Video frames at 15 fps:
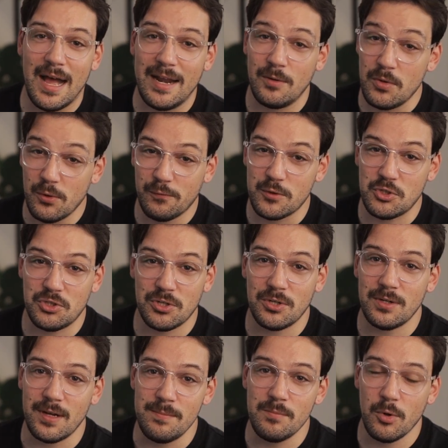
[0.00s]
I don't know for
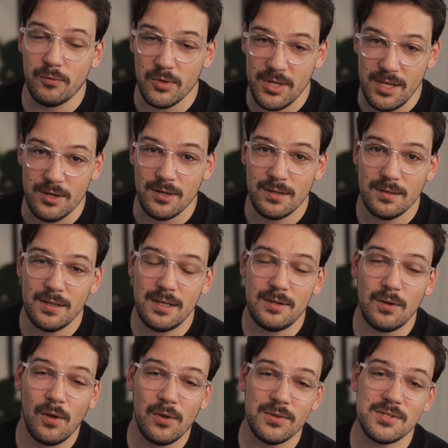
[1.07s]
sure. I'm over here, and
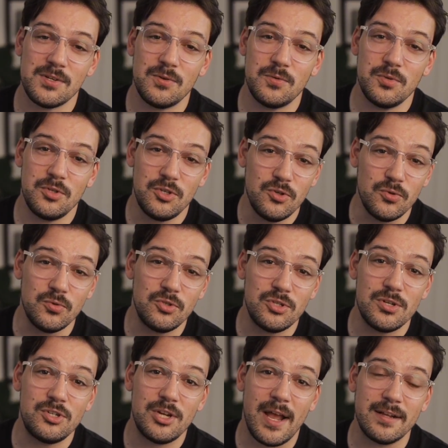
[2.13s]
also you
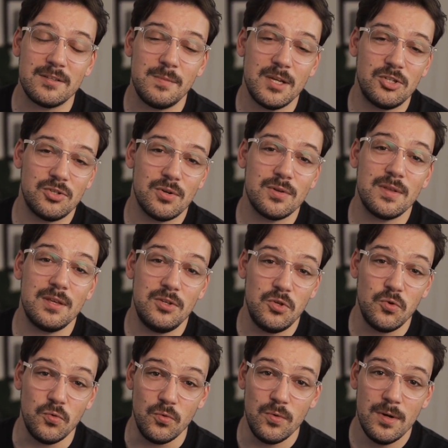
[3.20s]
should check to make sure that
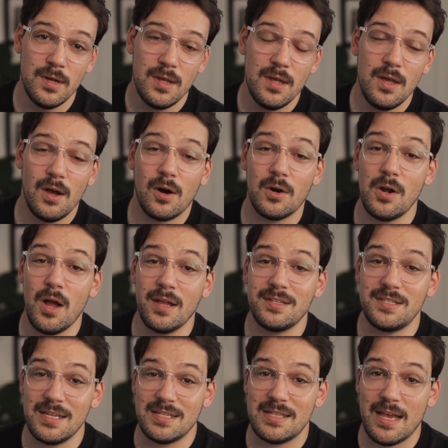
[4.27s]
you are not
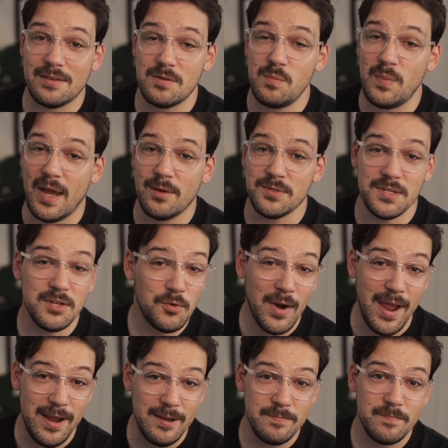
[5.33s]
6,000 pounds in
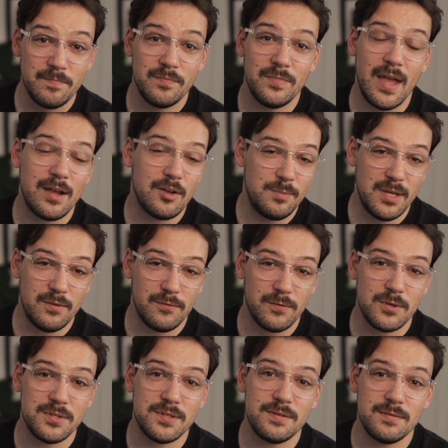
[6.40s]
gray. That could be a
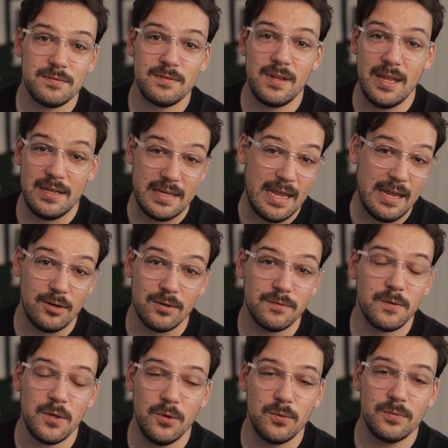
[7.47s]
first indicator
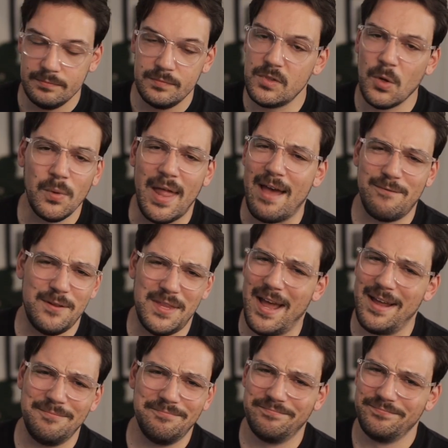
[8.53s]
for you. Don't laugh at
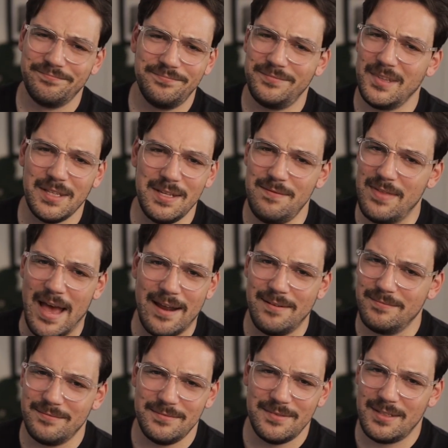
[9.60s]
that. Leave that.
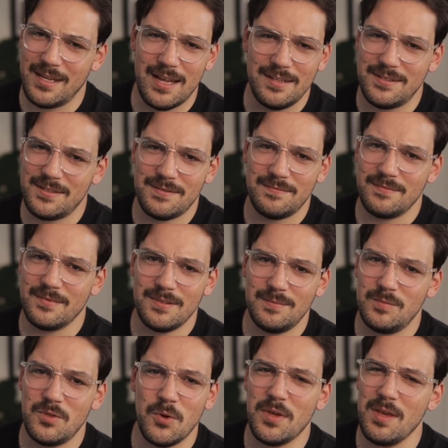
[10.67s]

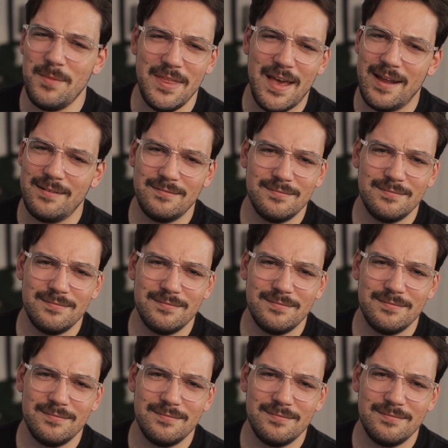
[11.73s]
Don't give me that.